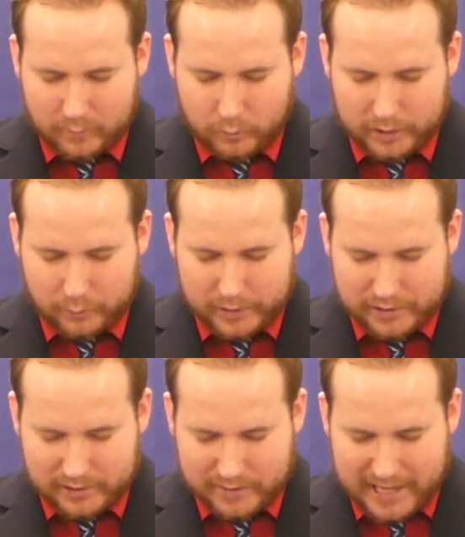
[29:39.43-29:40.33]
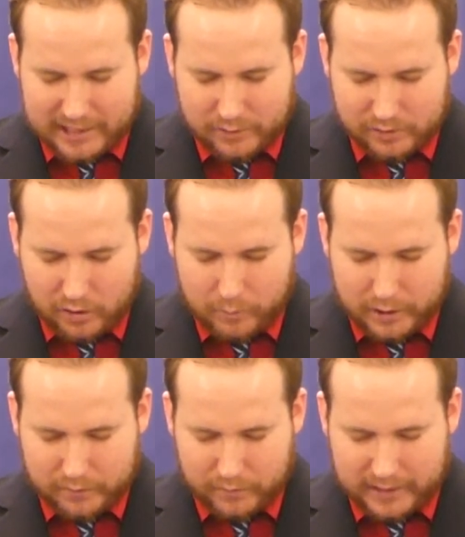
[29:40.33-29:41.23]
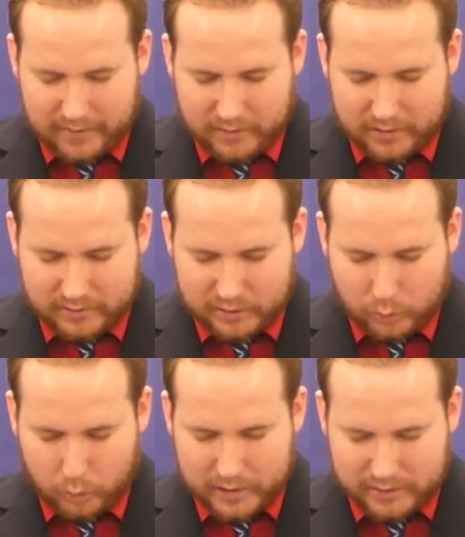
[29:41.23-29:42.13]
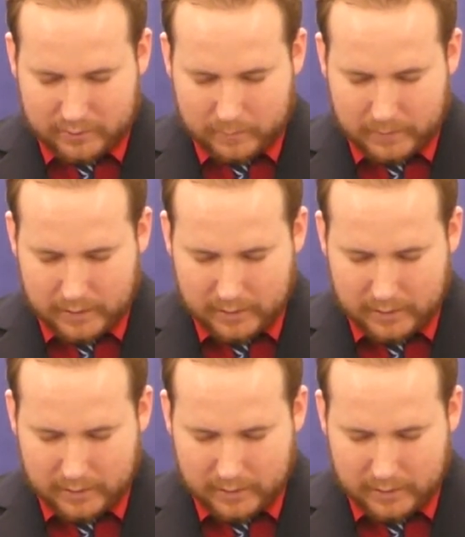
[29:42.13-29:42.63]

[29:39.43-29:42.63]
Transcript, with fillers: and we, we just thank you so much for giving us this wisdom